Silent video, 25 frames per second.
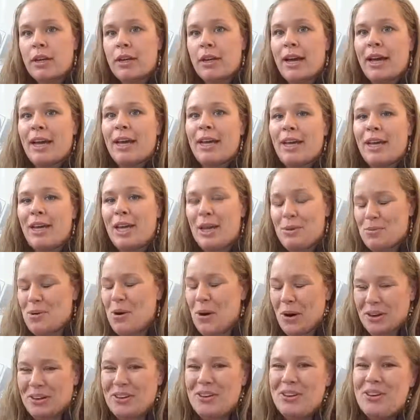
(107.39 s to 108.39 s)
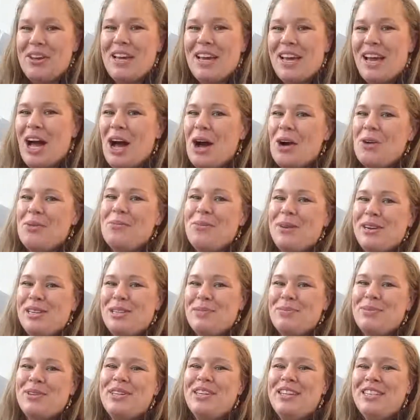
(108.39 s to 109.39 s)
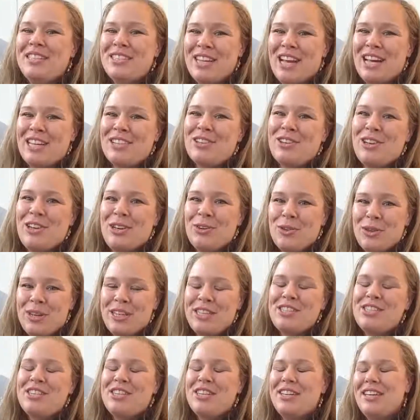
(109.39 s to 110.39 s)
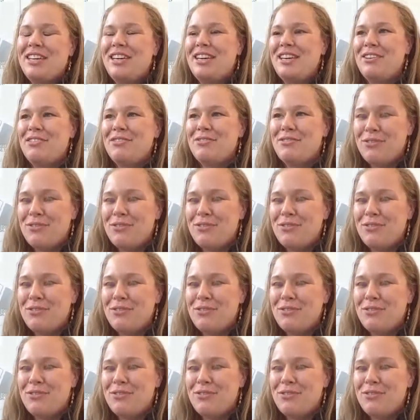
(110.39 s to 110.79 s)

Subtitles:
and I keep wondering how much money is actually reaching, yeah, yeah.